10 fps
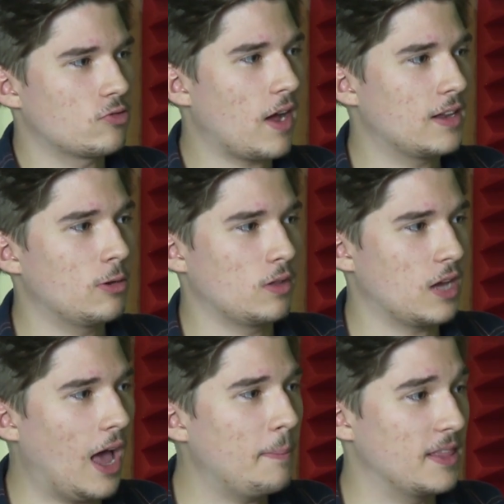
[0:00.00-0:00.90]
try and kill the
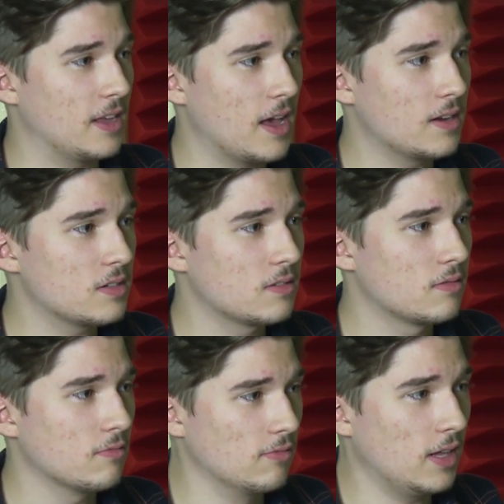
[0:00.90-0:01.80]
cop at the end,
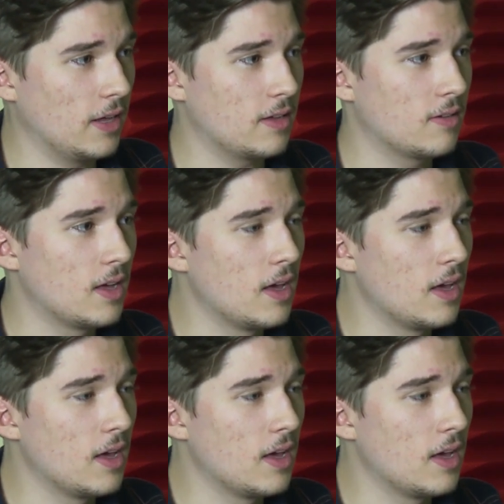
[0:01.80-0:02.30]
really.